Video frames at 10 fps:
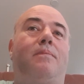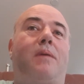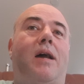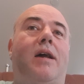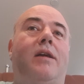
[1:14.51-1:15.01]

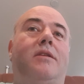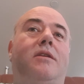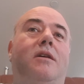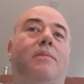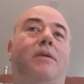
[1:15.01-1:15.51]
bad
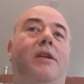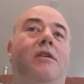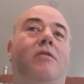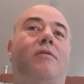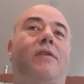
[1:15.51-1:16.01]

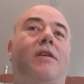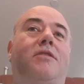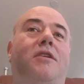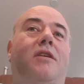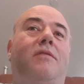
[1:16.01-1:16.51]
opinion of
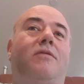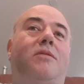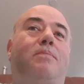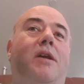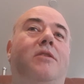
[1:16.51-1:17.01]

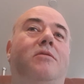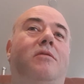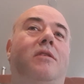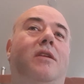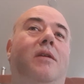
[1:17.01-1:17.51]
ourselves based
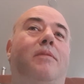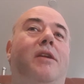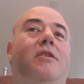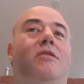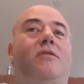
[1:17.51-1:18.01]
on the
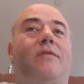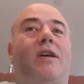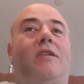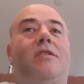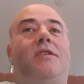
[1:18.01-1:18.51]
opinions of
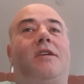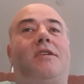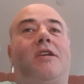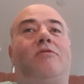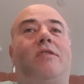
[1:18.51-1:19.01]
others,
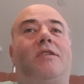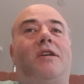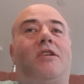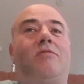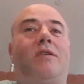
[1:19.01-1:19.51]

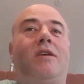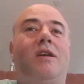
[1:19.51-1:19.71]
etc.,